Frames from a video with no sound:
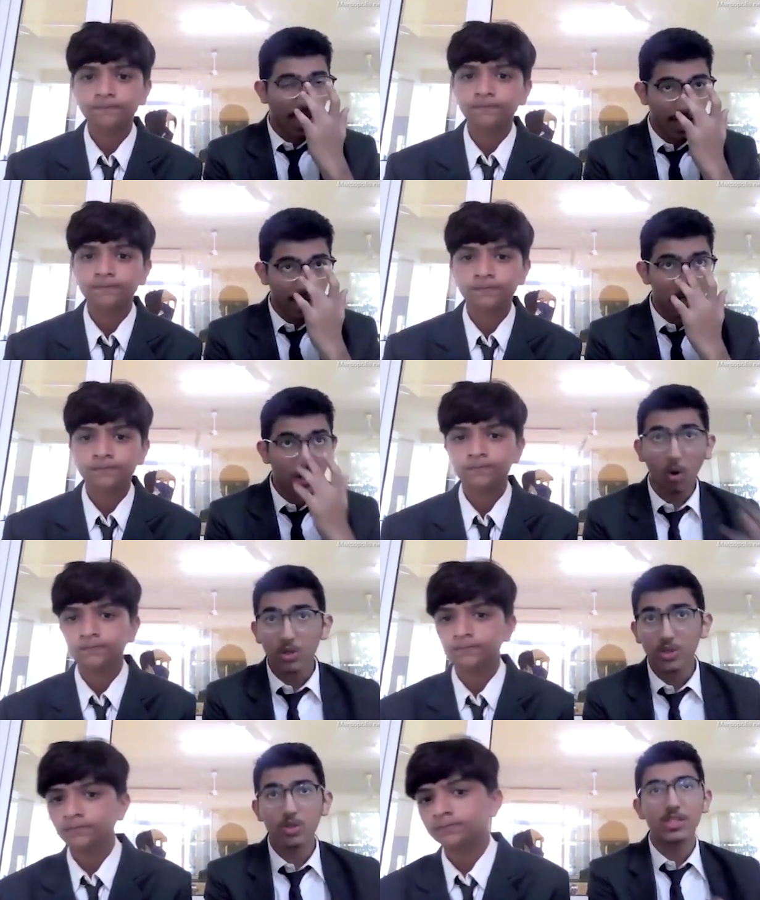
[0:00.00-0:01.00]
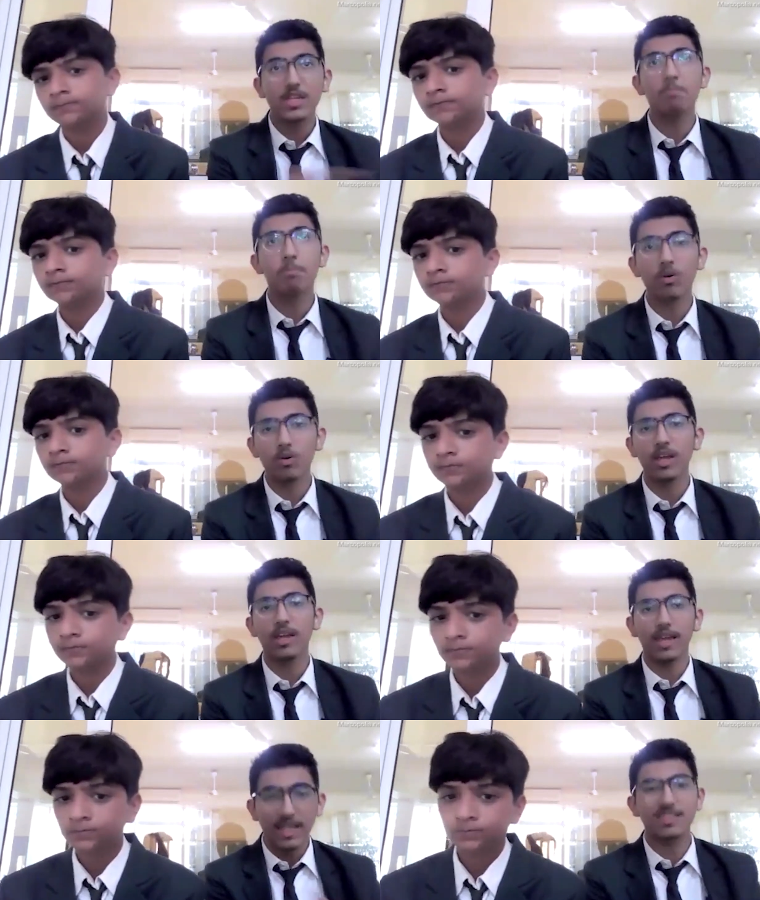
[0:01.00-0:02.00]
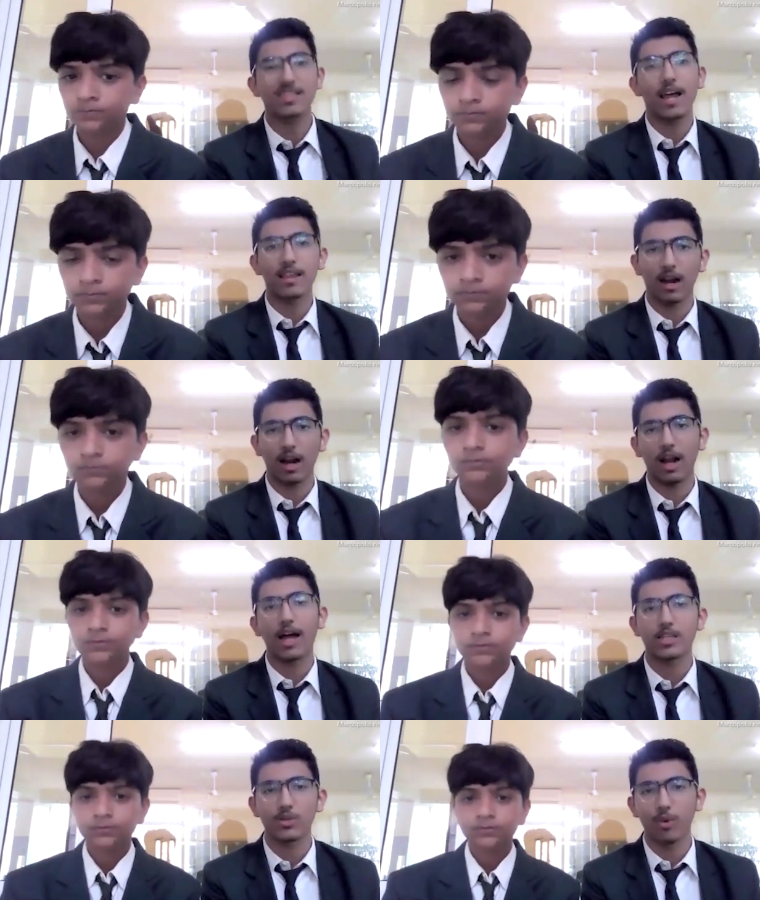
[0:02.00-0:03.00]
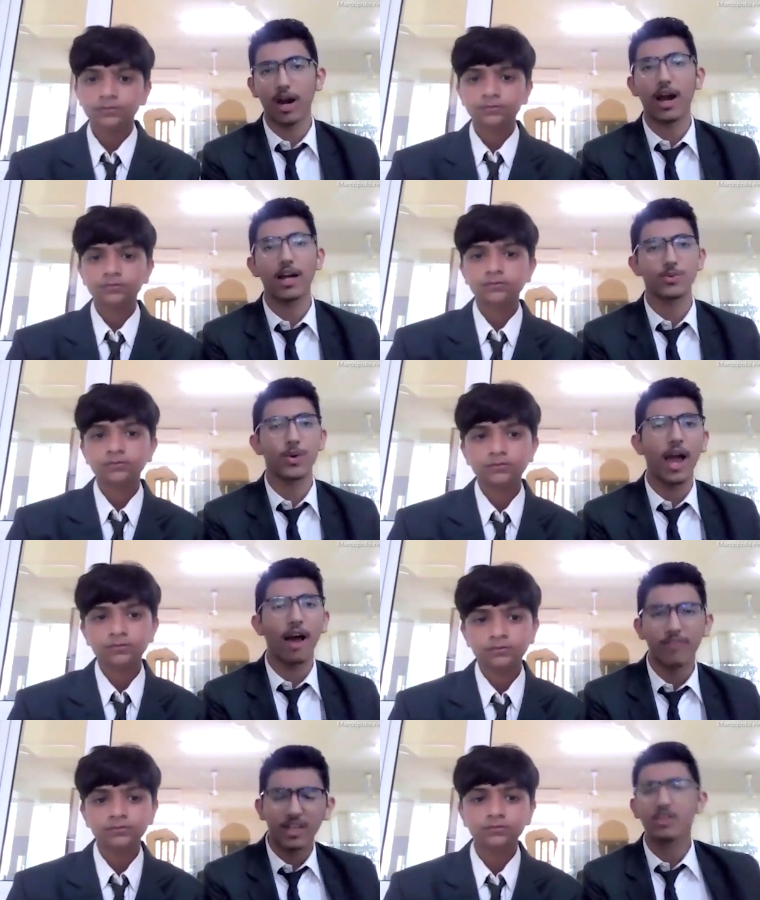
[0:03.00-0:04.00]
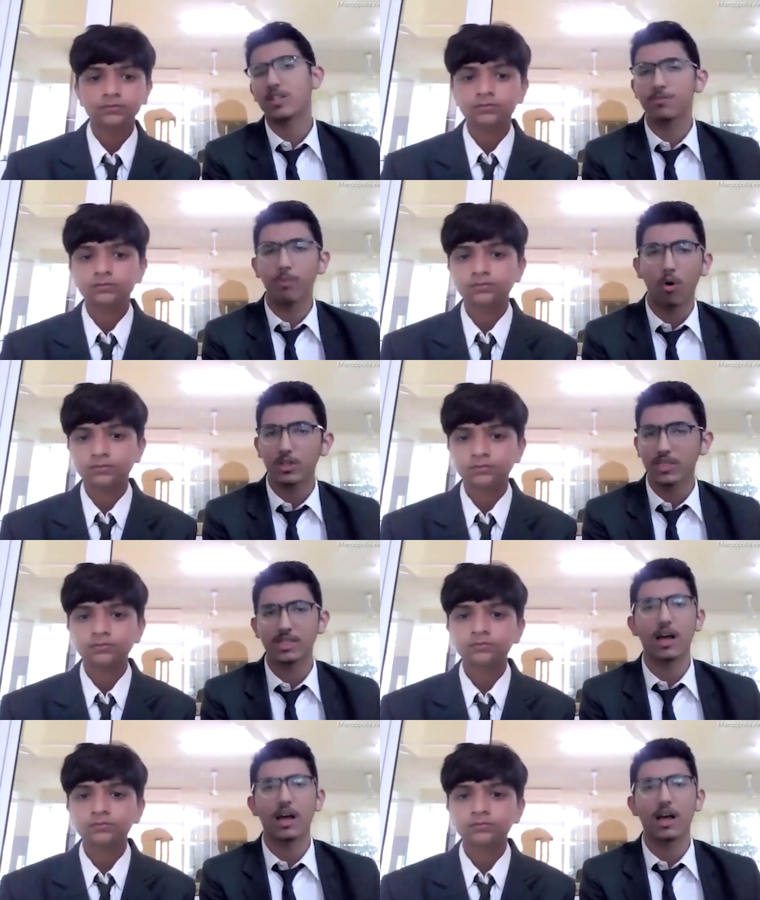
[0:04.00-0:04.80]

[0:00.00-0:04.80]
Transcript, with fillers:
Speaker 1: and also team building inside the class, whereas we have intersports